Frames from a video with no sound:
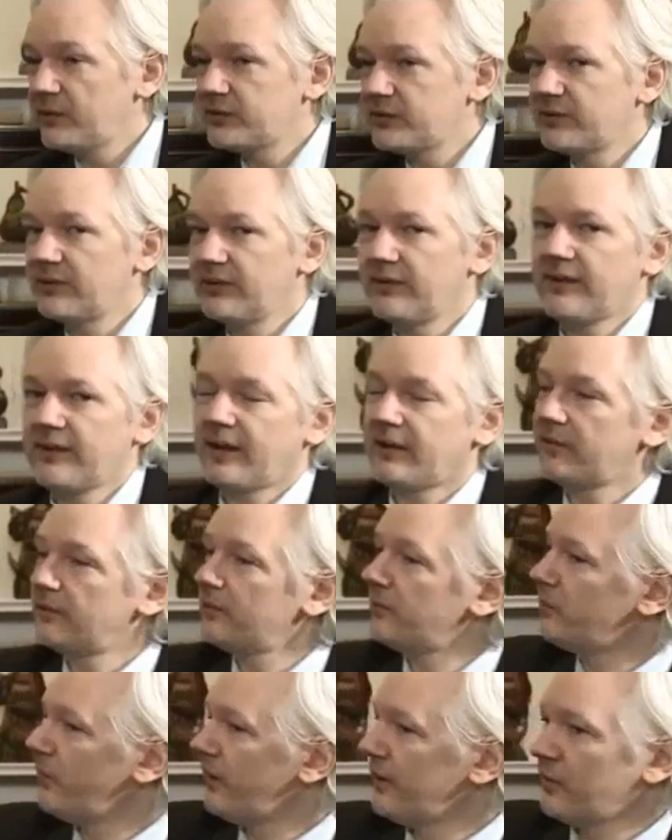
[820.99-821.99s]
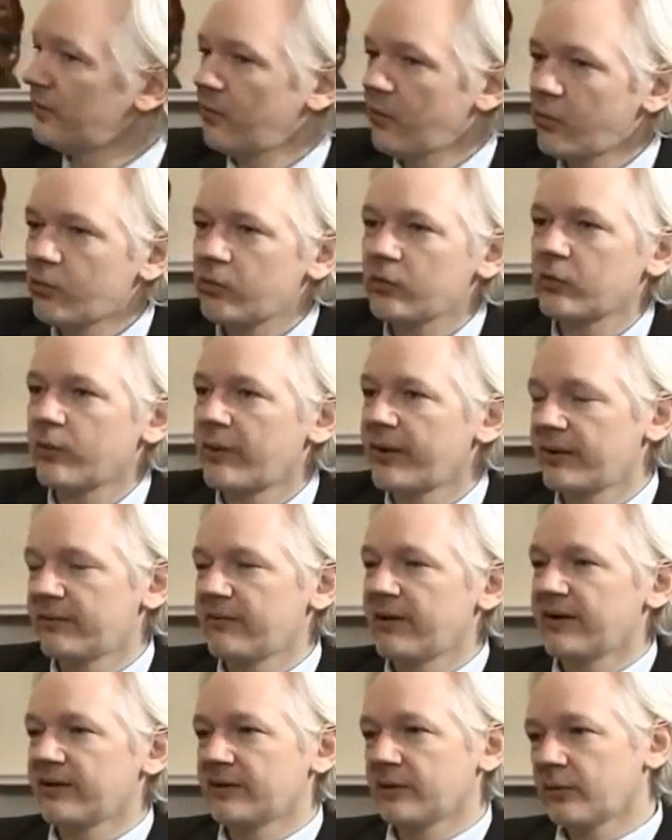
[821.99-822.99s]
Because that went all the way
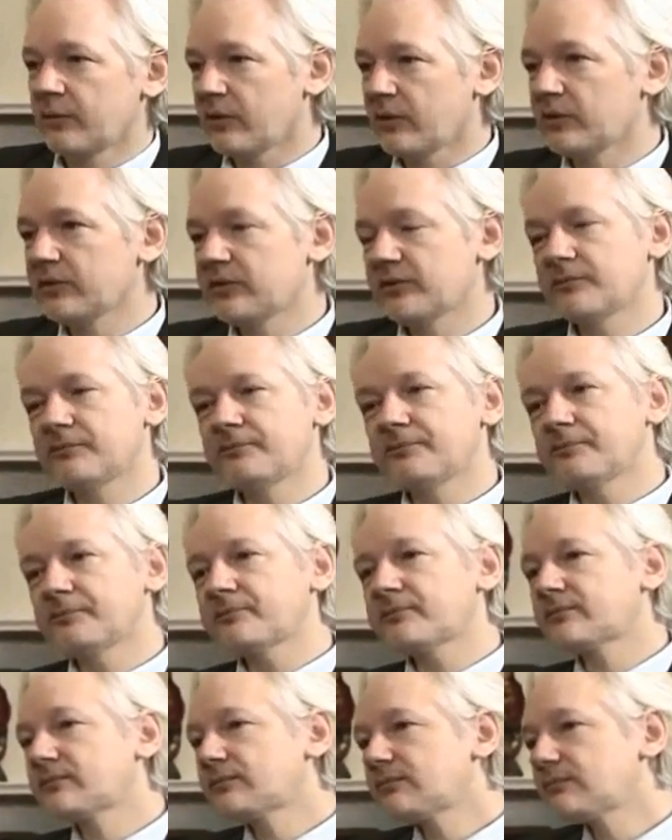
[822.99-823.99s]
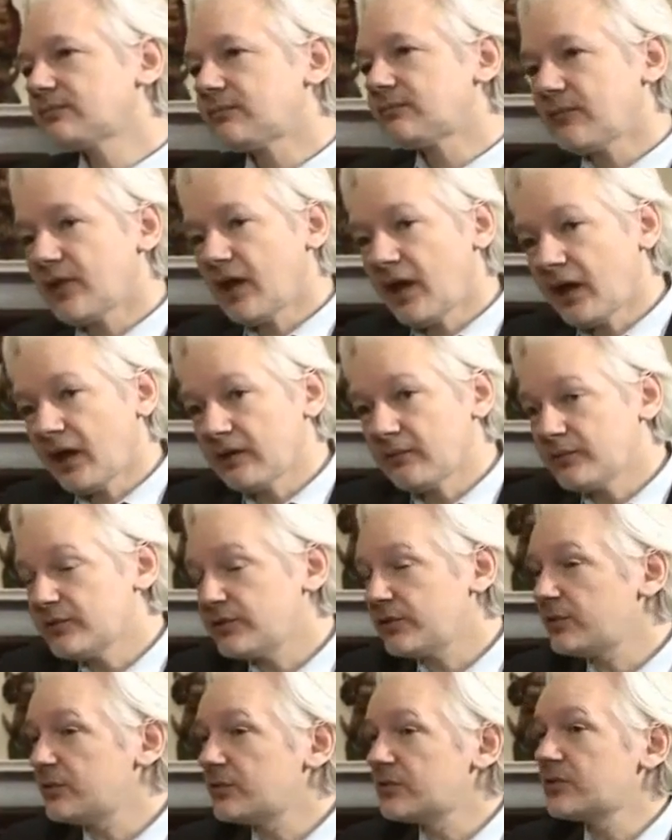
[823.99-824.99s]
around the world and
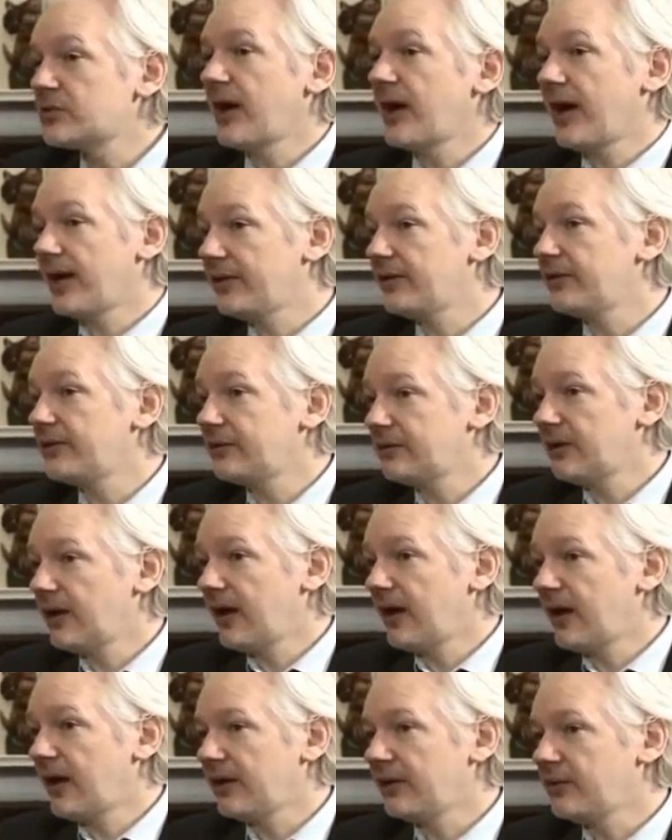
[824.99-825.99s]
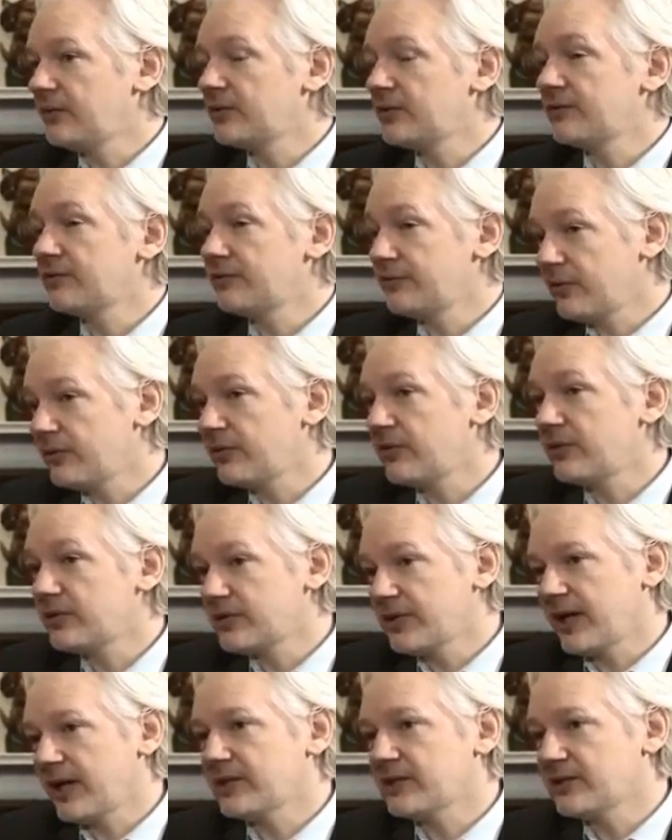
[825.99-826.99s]
was used to further
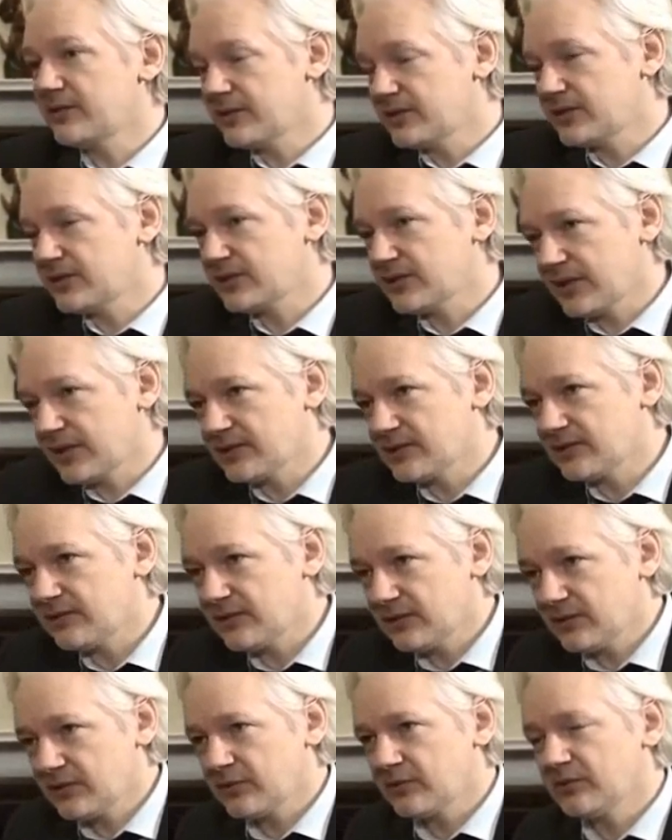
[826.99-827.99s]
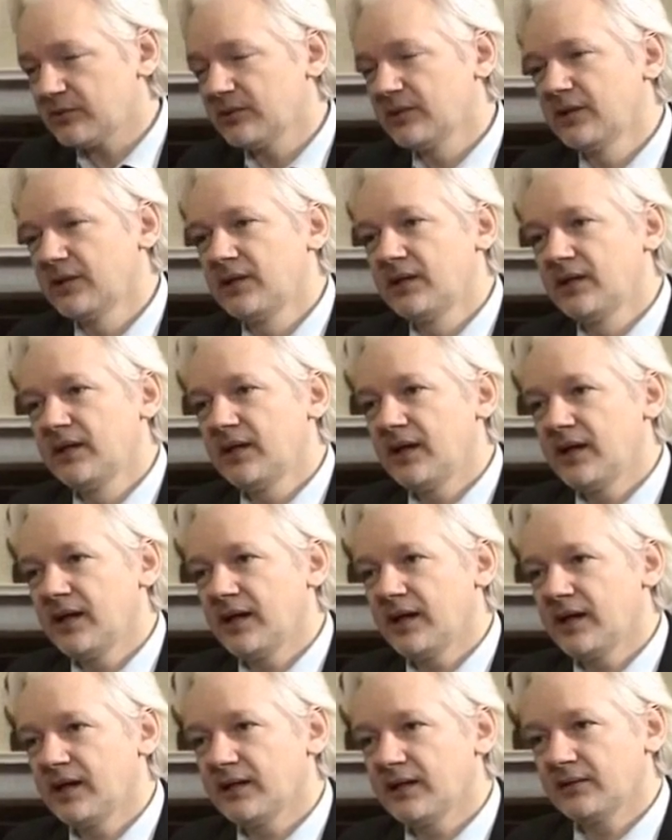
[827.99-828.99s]
the chance of the success of the coup
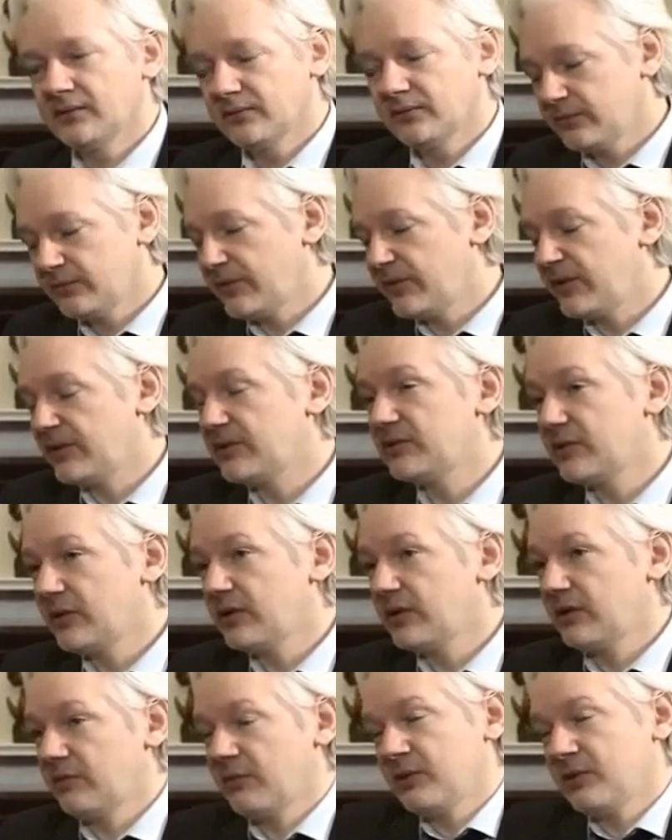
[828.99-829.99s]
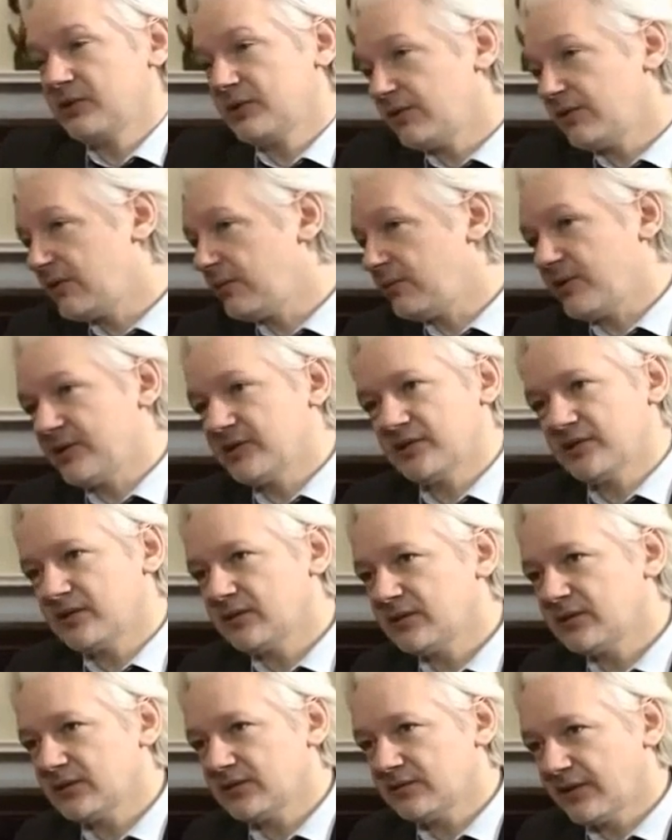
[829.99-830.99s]
within Turkey, because if the
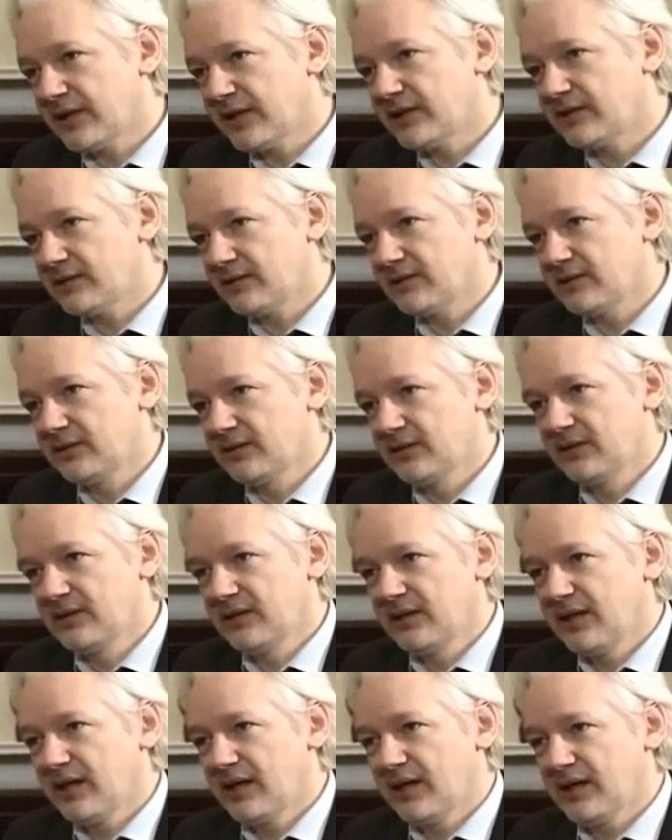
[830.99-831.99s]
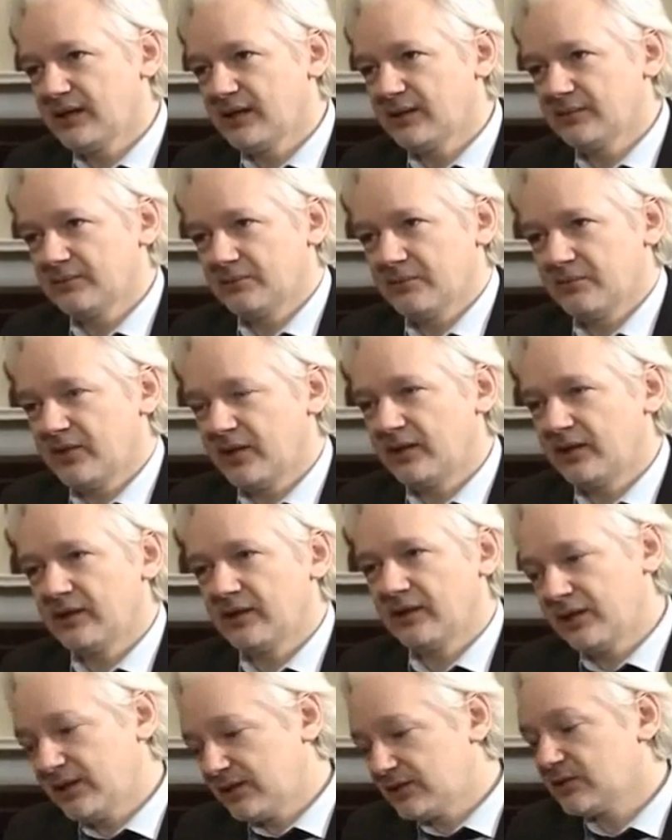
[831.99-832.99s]
president has fled,
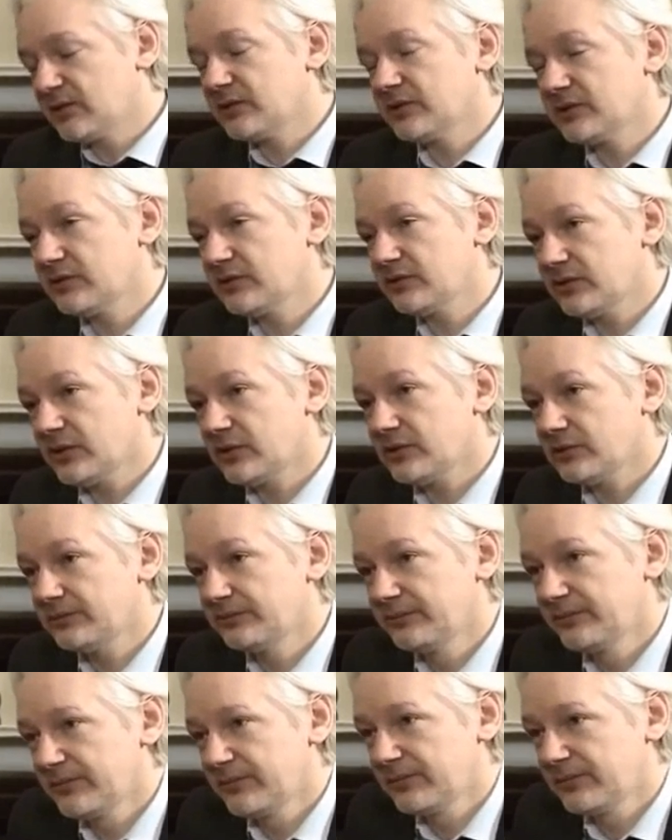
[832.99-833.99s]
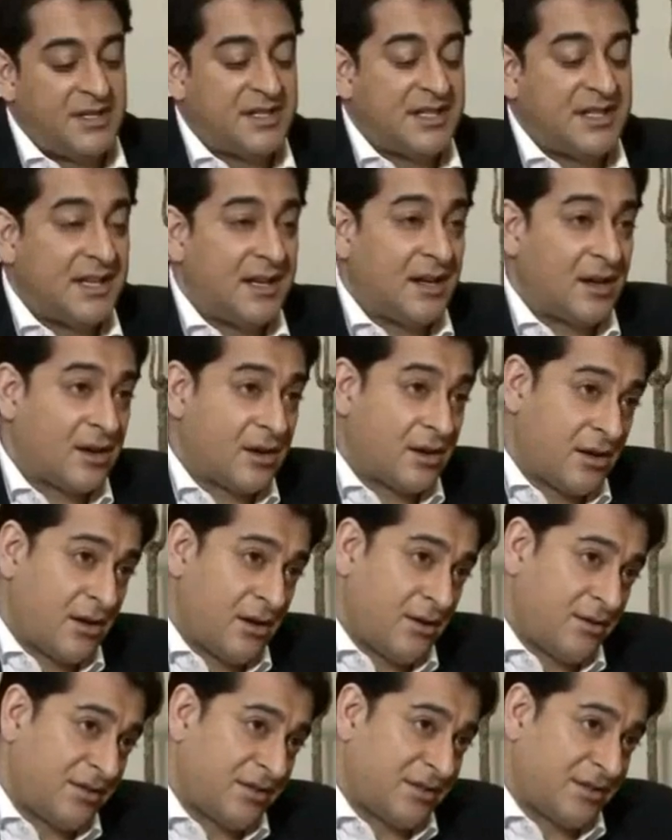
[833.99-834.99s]
then he has lost control. NBC, a
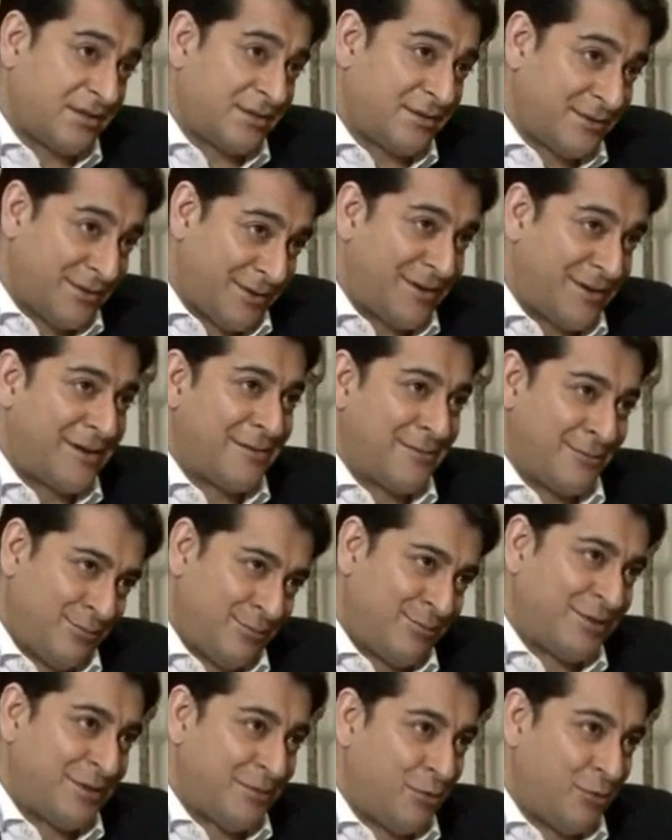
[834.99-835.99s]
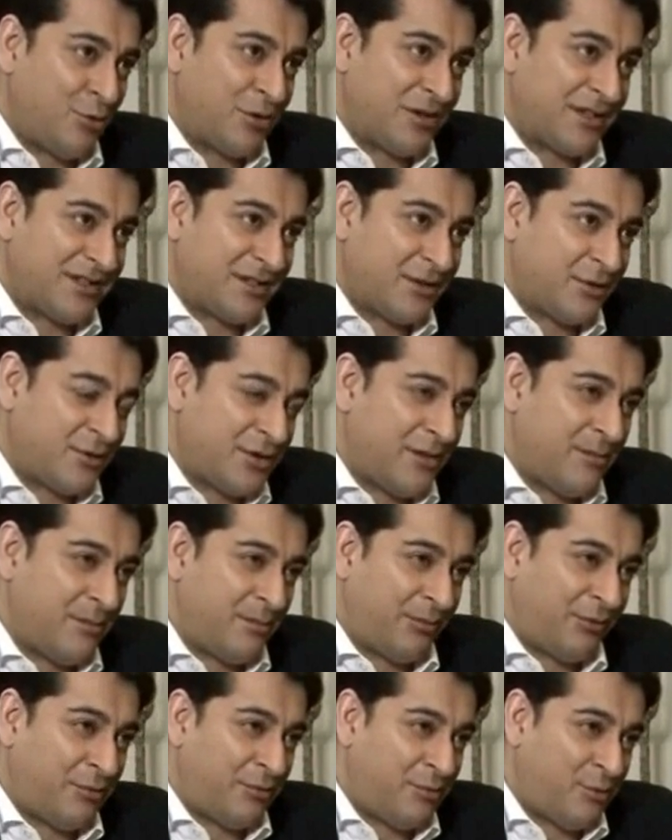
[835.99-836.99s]
close supporter, so
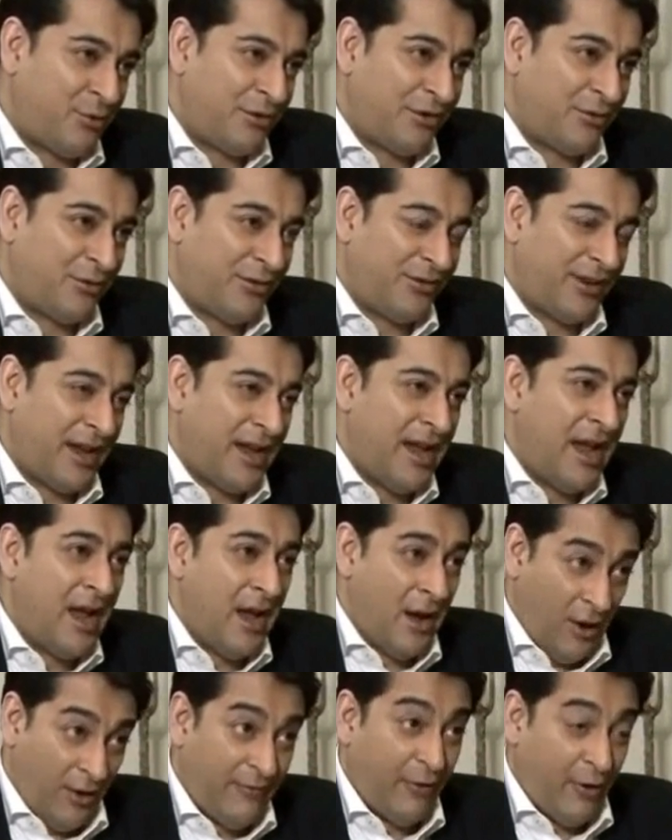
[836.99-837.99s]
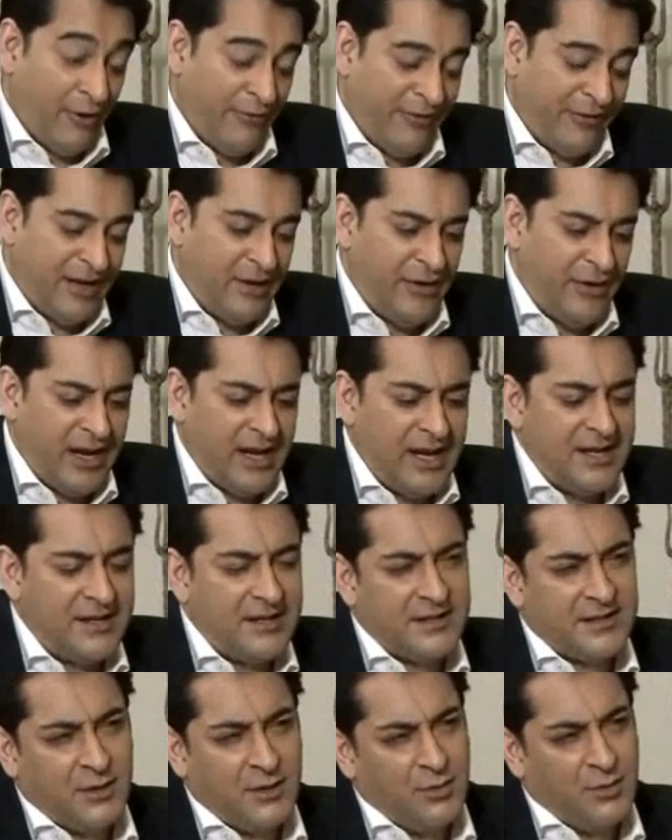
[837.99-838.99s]
Trump supporters would say, of Hillary
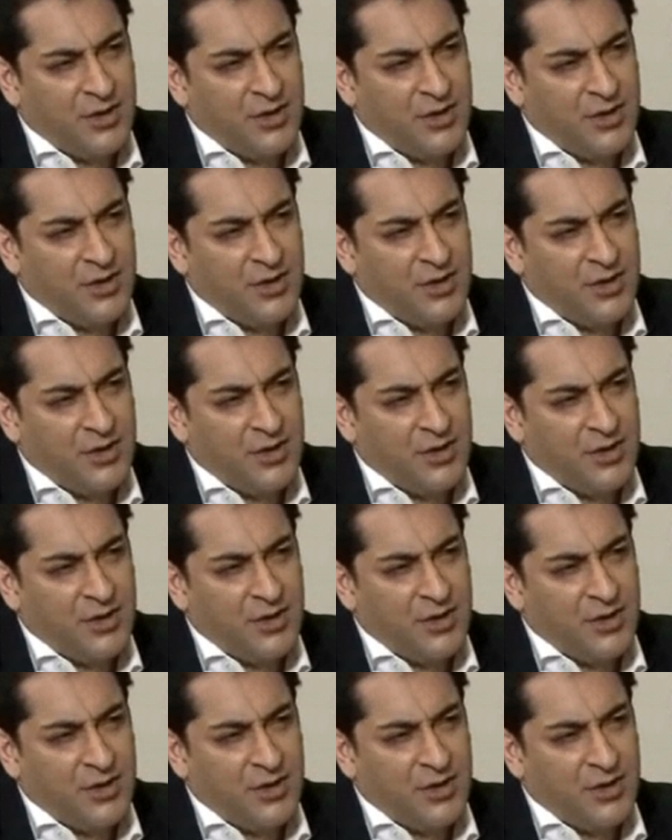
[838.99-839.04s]
Clinton.